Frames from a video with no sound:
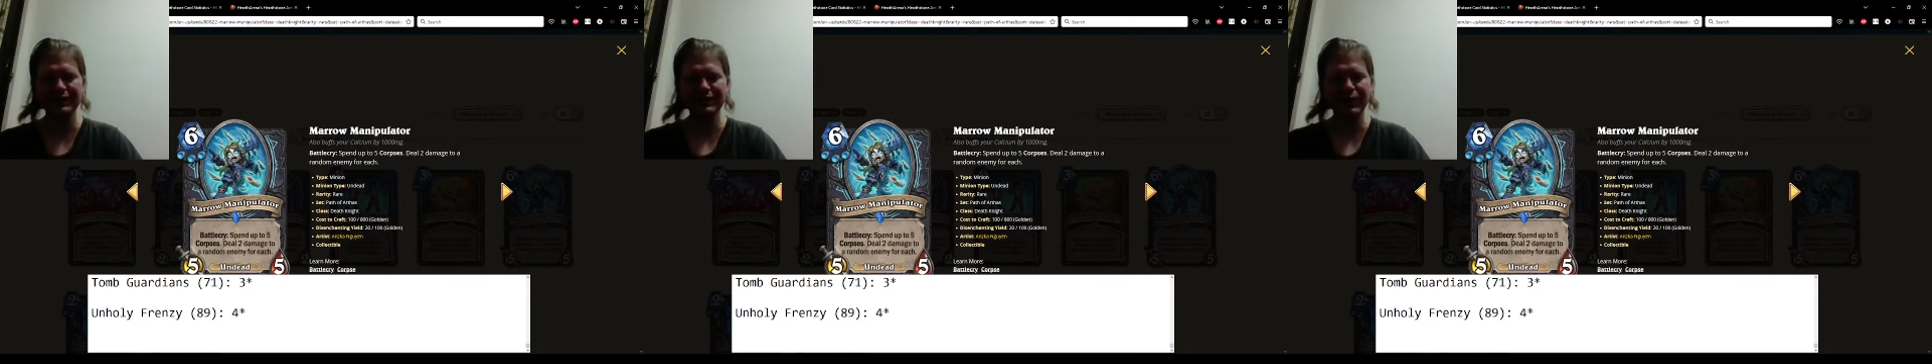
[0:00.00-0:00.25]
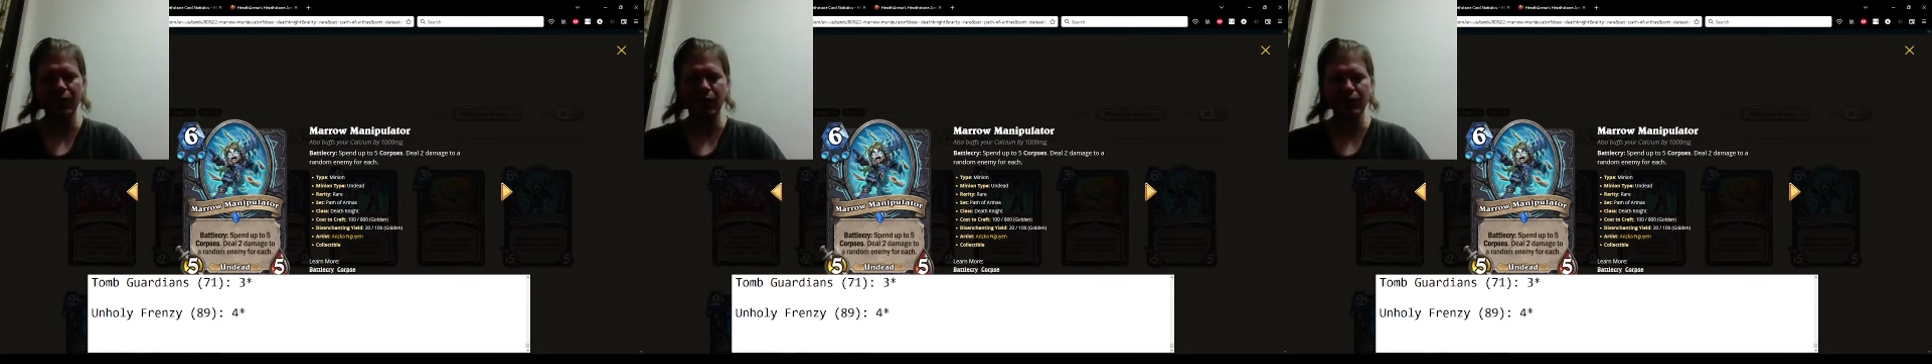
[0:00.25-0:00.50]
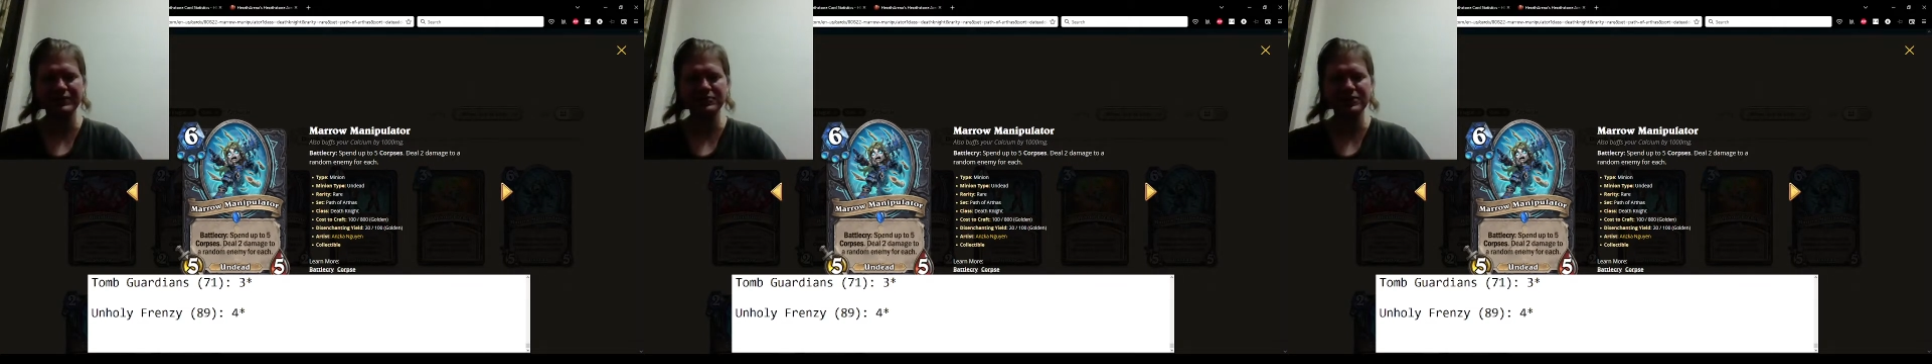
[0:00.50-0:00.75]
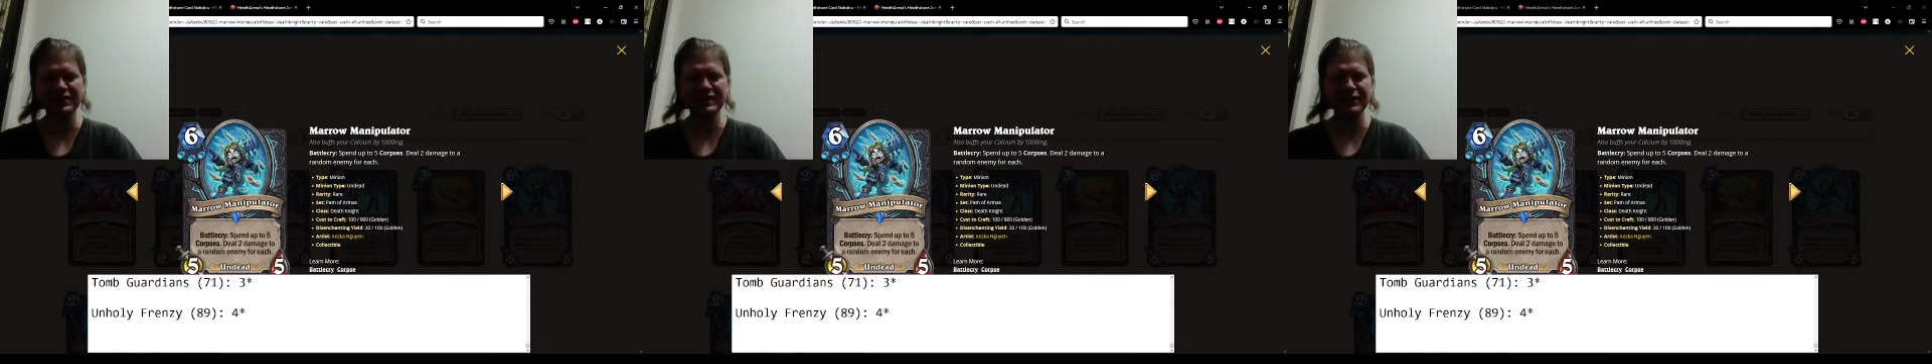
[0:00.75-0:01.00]

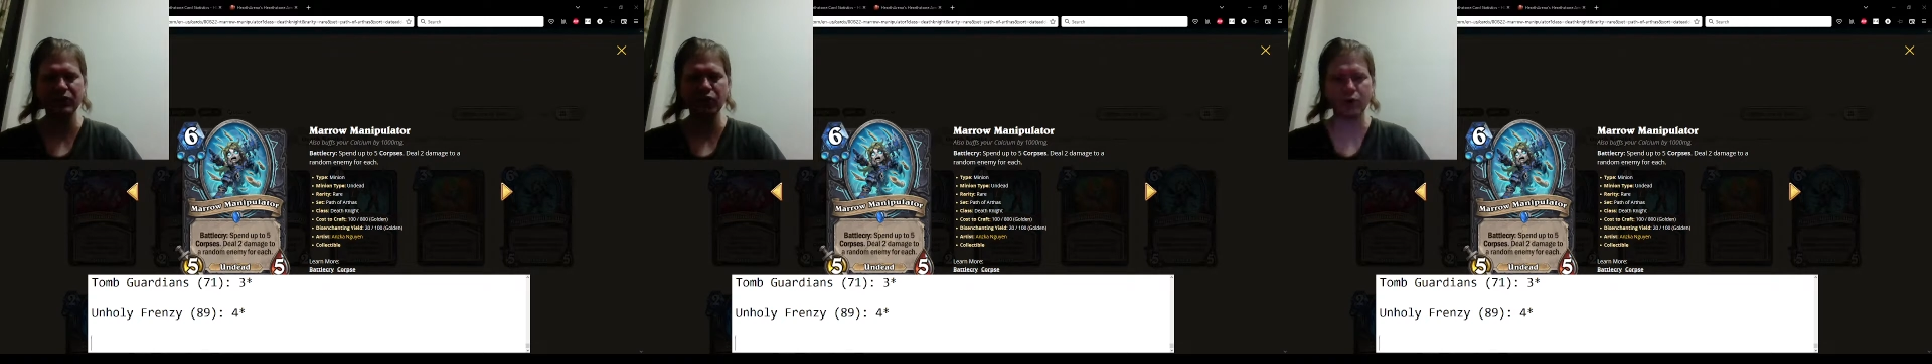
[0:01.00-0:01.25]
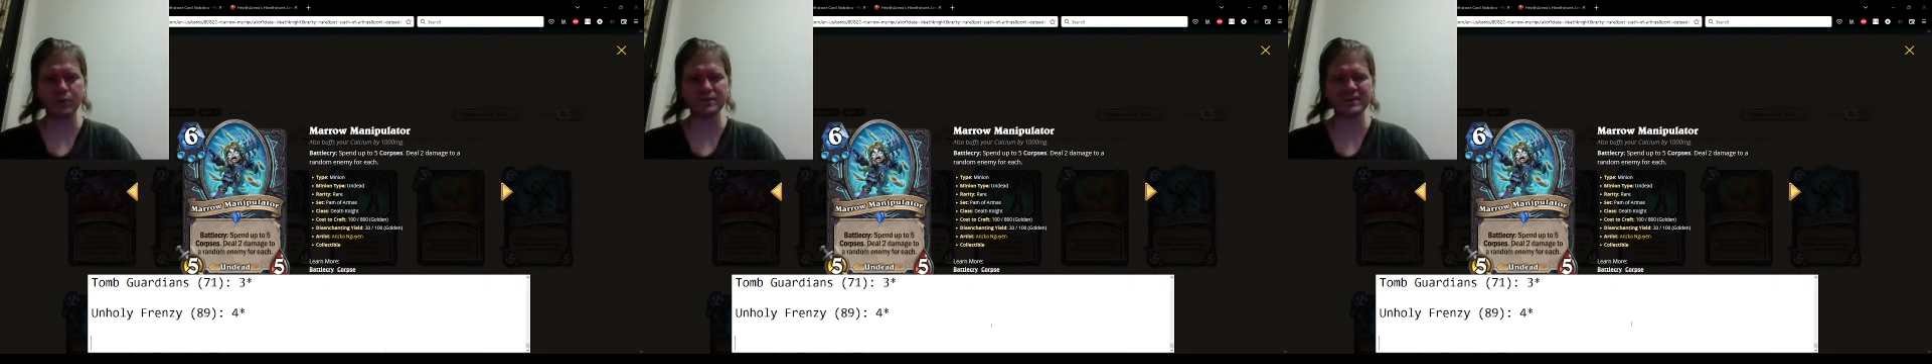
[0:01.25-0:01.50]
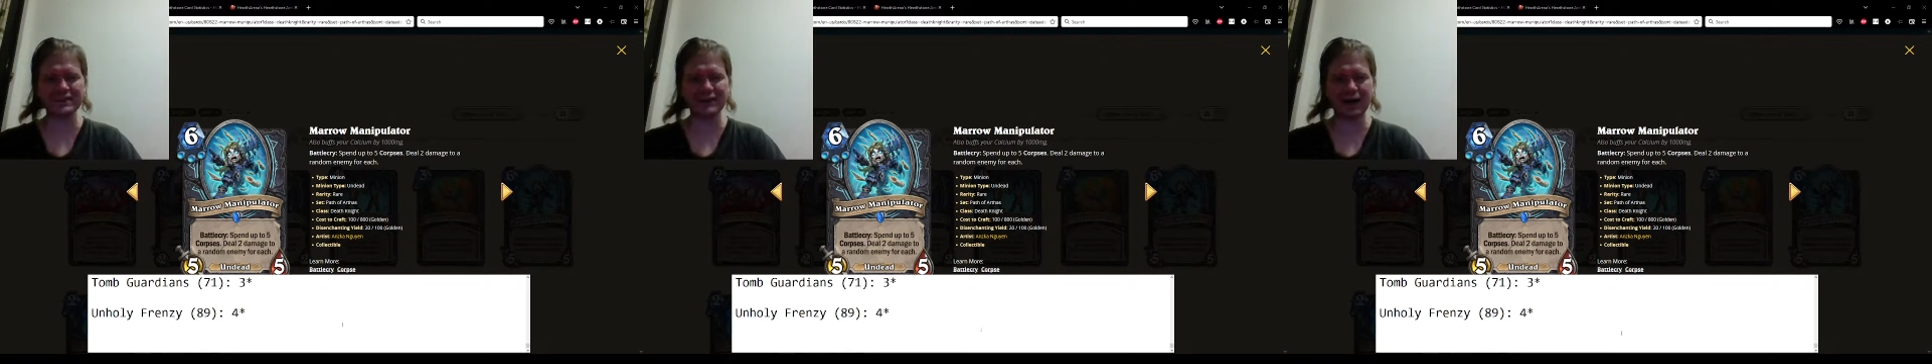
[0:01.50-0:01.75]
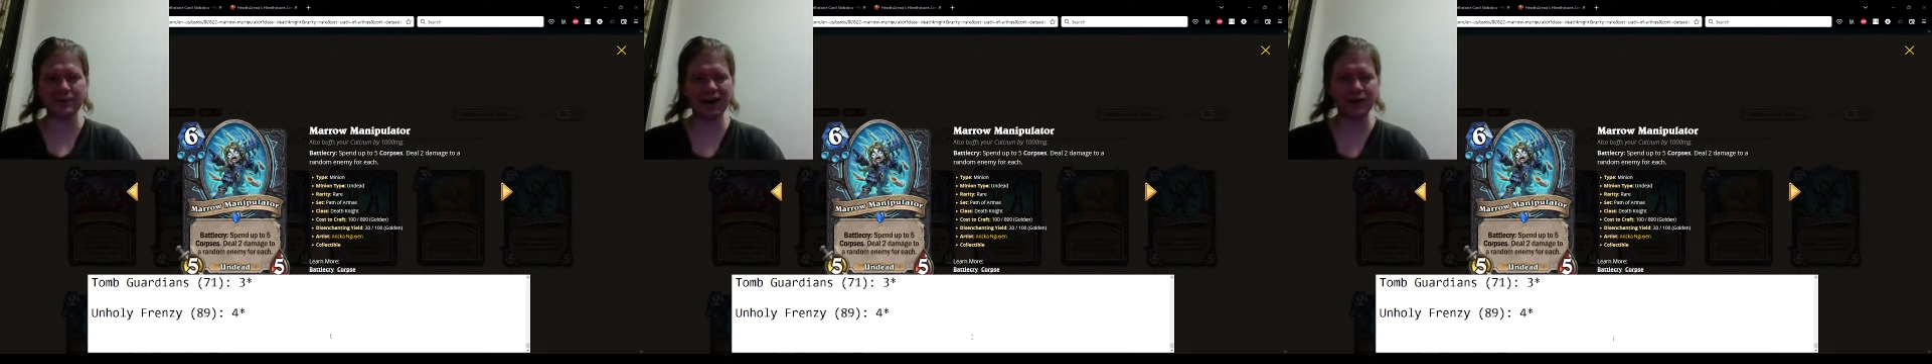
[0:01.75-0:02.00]
RNG, the corpses,
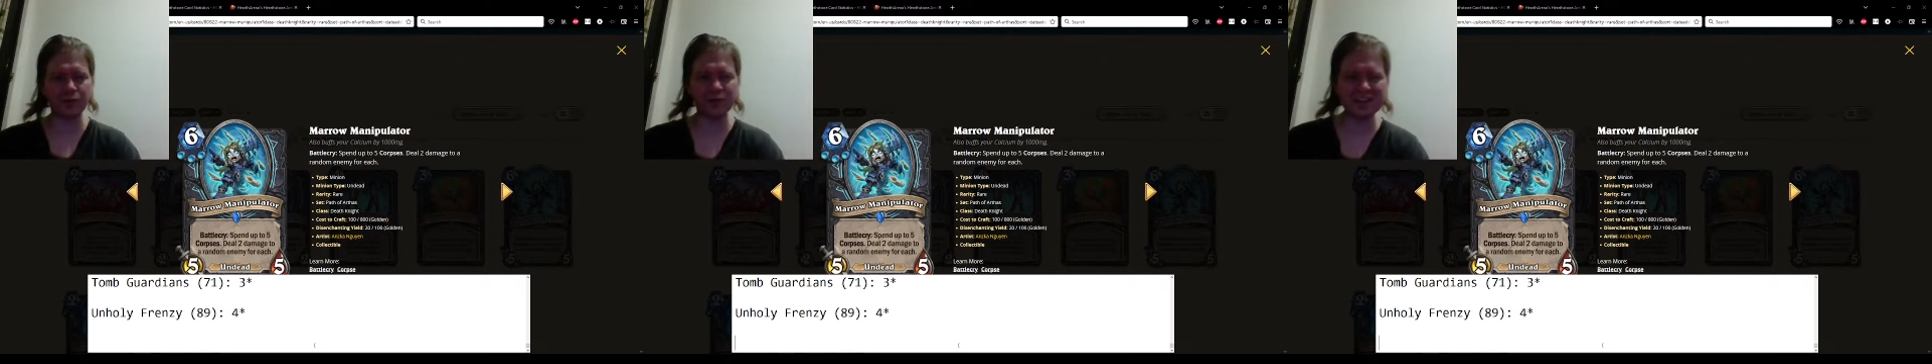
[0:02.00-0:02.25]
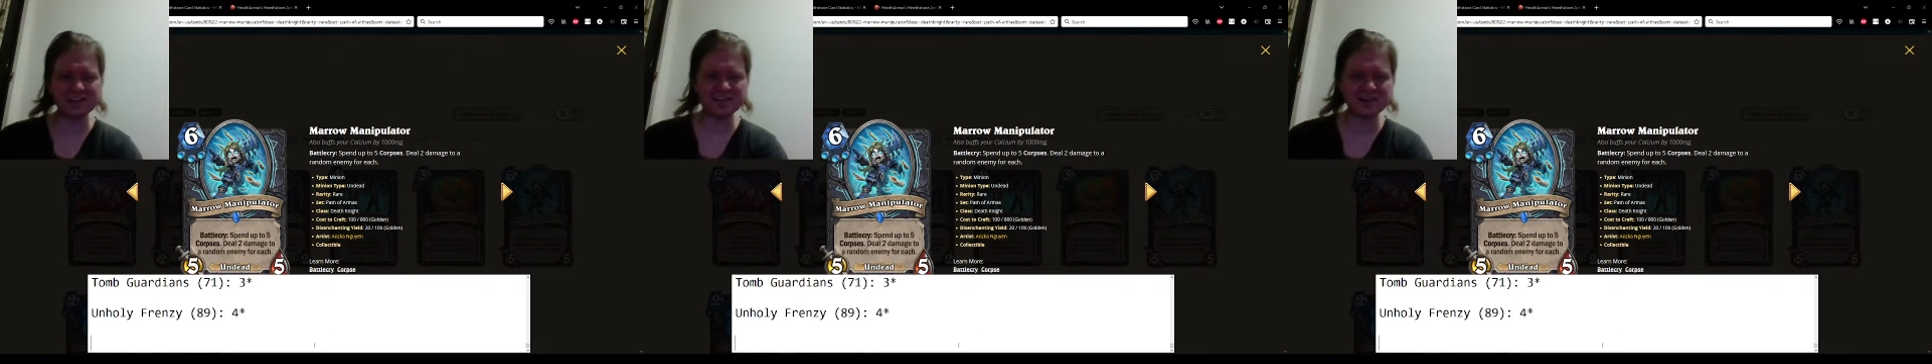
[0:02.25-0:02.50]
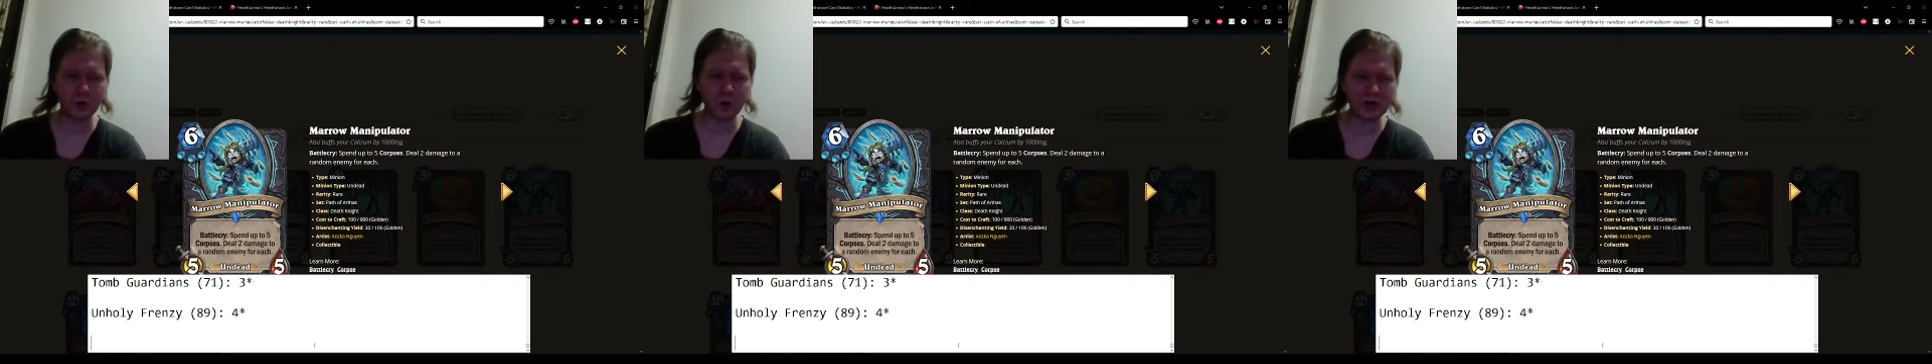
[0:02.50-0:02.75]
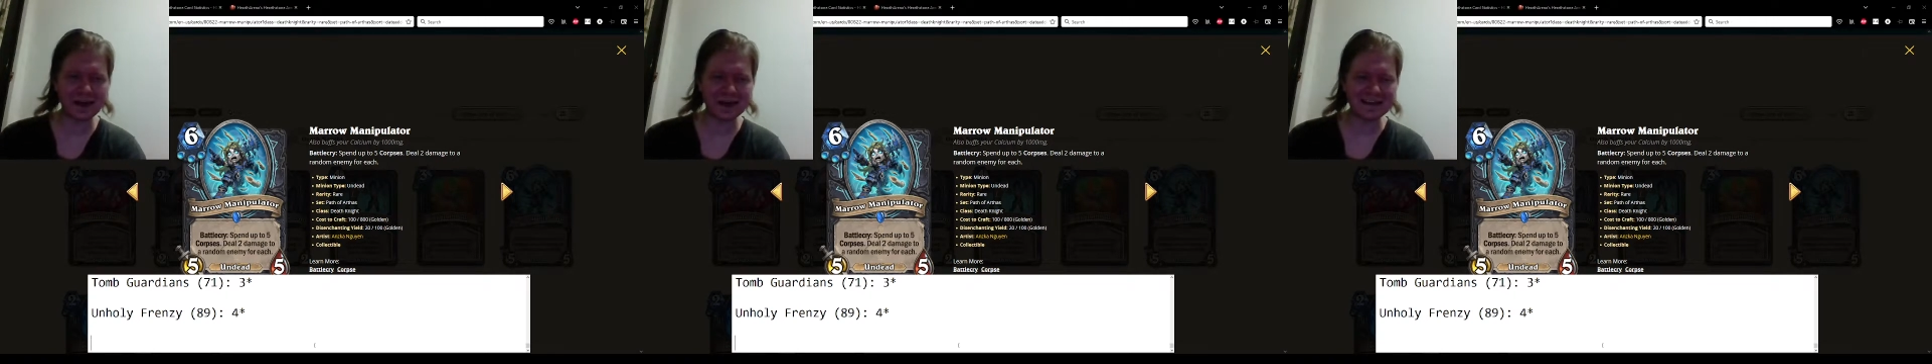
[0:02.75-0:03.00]
I'm not really
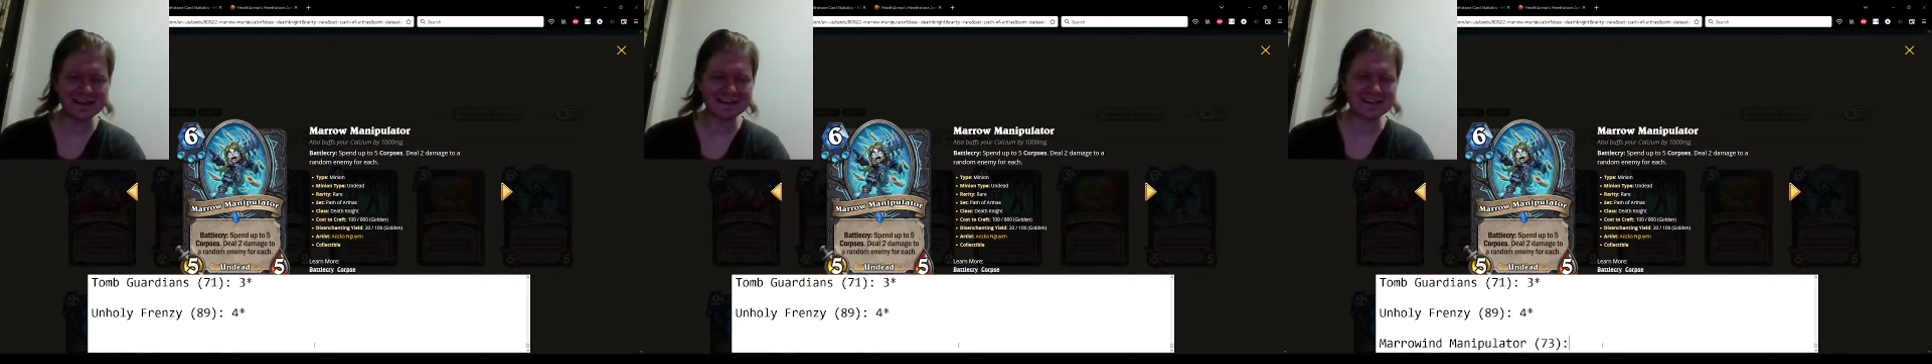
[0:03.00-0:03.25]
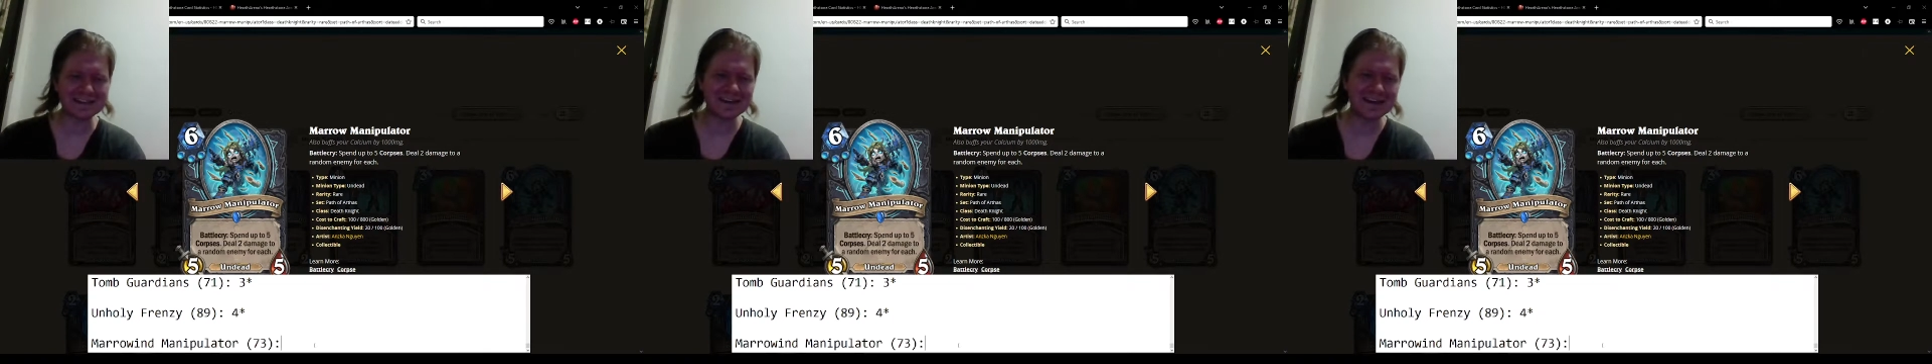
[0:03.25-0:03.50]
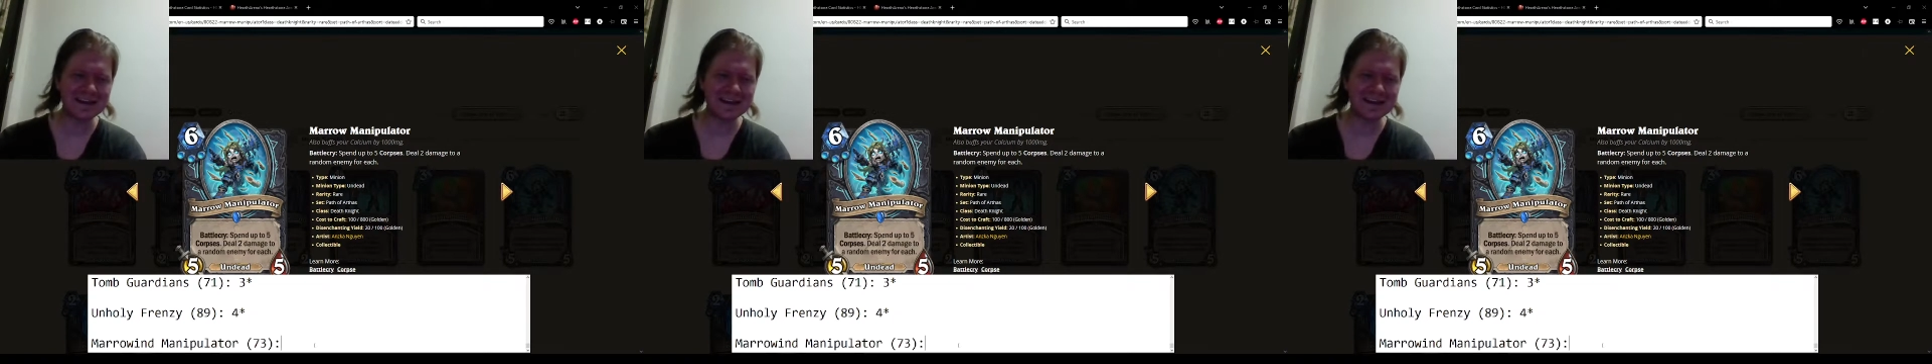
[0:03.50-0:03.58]
sold on this.